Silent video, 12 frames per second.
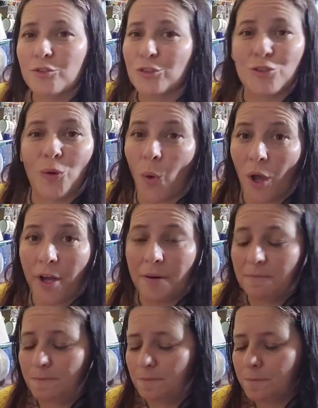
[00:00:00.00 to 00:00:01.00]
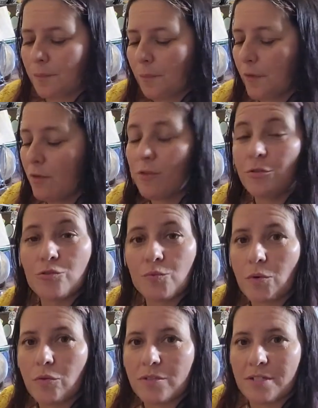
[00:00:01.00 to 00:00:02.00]
So good. Those
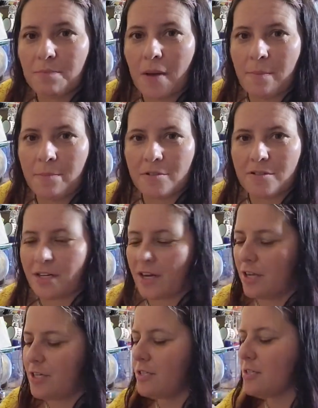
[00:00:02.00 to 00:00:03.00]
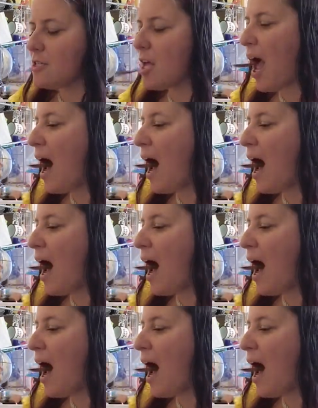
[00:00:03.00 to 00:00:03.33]
roasted peppers and onions.